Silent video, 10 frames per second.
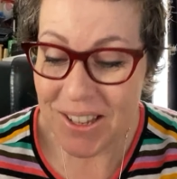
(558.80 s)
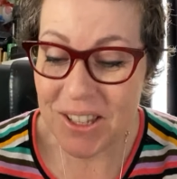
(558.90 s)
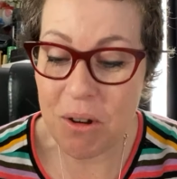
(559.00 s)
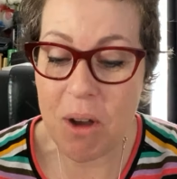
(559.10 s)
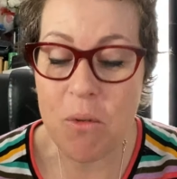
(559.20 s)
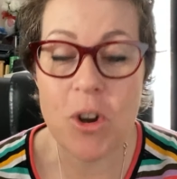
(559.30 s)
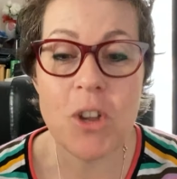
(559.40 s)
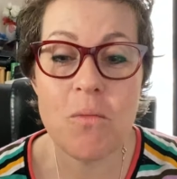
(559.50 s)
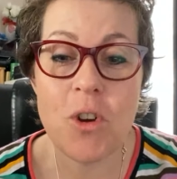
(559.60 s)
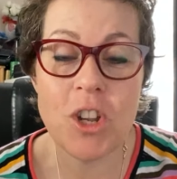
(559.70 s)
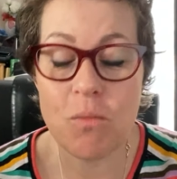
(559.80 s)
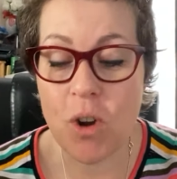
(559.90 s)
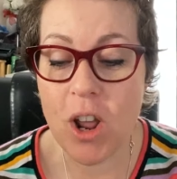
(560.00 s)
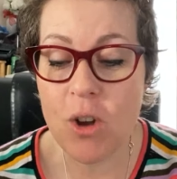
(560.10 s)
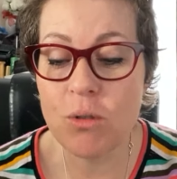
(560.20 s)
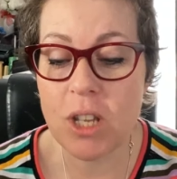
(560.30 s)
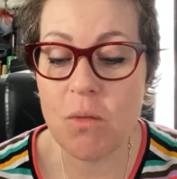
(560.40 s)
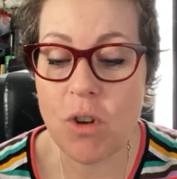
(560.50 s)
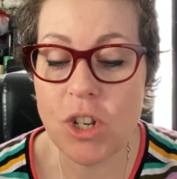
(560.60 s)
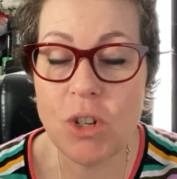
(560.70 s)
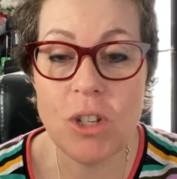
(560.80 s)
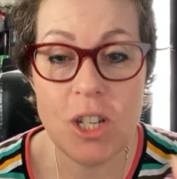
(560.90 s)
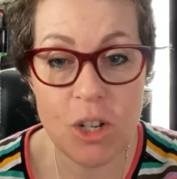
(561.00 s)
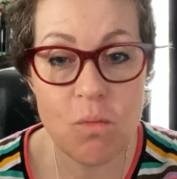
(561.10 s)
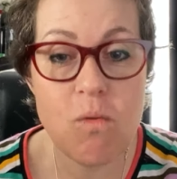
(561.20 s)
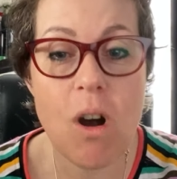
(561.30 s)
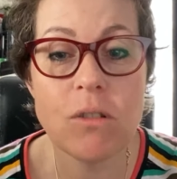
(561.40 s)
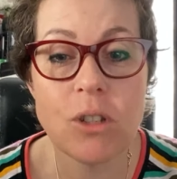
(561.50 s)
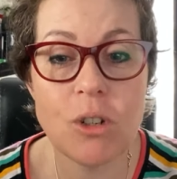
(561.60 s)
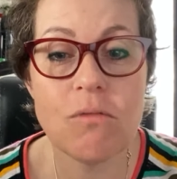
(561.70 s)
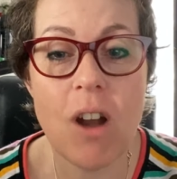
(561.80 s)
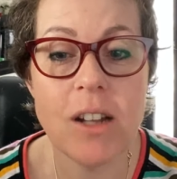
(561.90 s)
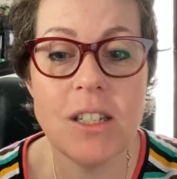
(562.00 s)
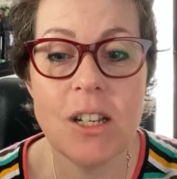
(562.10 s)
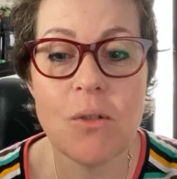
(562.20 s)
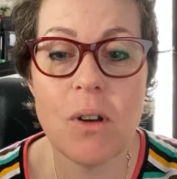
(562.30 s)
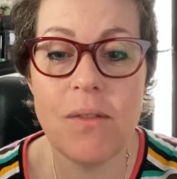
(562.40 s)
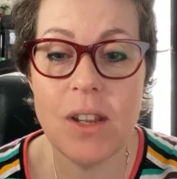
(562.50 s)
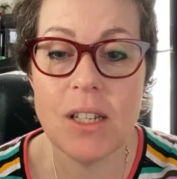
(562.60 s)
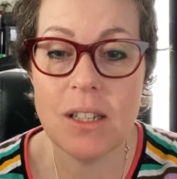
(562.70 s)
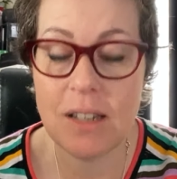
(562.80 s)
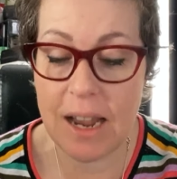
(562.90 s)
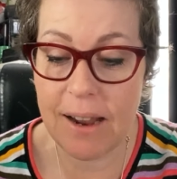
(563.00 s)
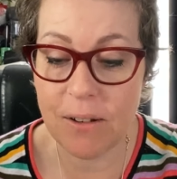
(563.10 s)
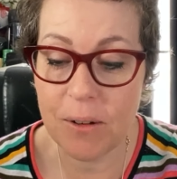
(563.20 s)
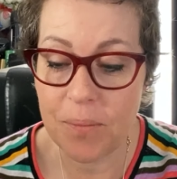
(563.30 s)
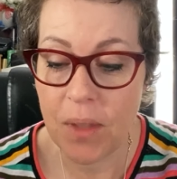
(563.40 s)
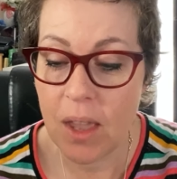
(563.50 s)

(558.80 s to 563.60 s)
So what I also want you to do whilst you're writing all of this down